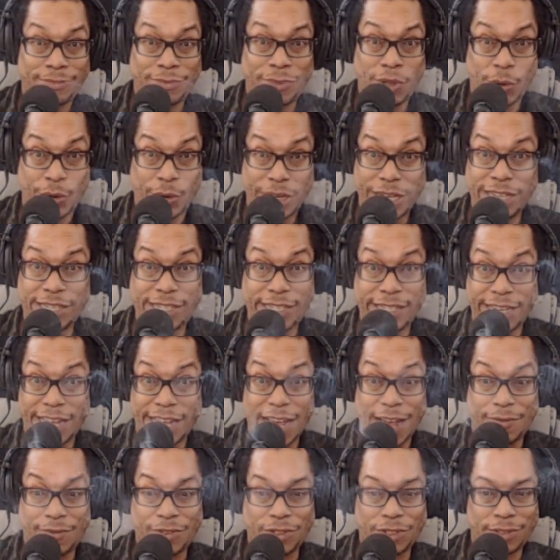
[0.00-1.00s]
you know,
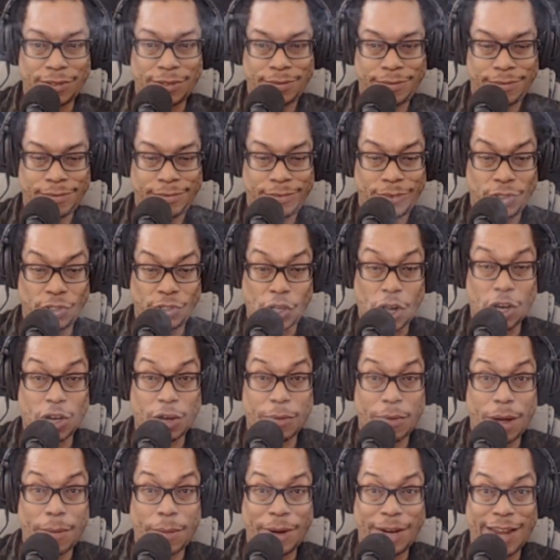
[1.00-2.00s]
ETFs, soccer
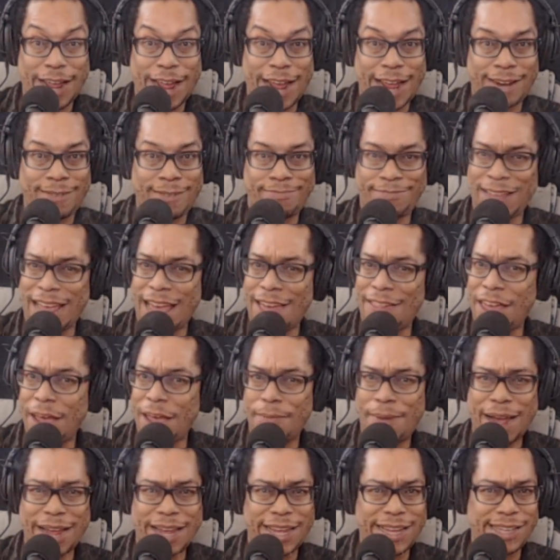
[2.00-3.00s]
mom and dad, yeah, they
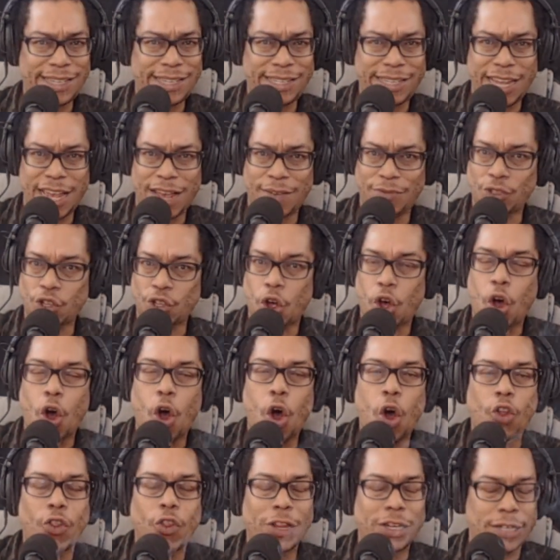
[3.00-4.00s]
buy ETFs
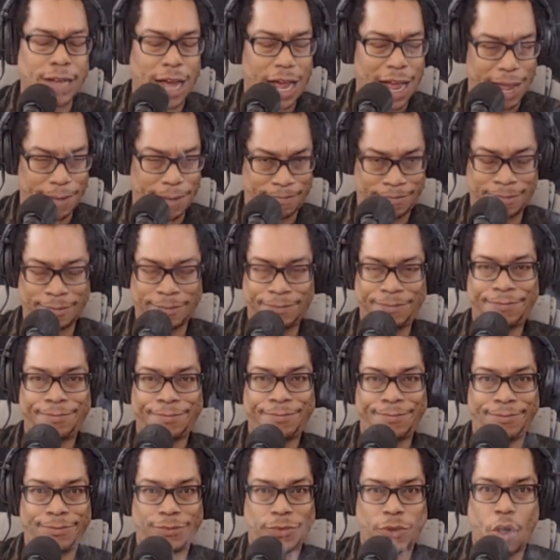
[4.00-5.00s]
all the time
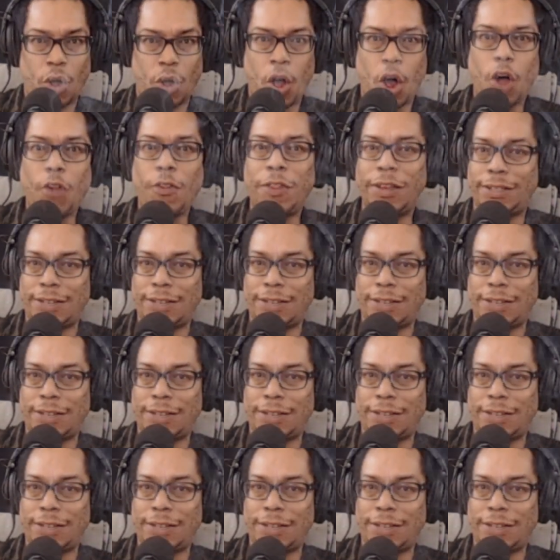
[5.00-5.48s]
on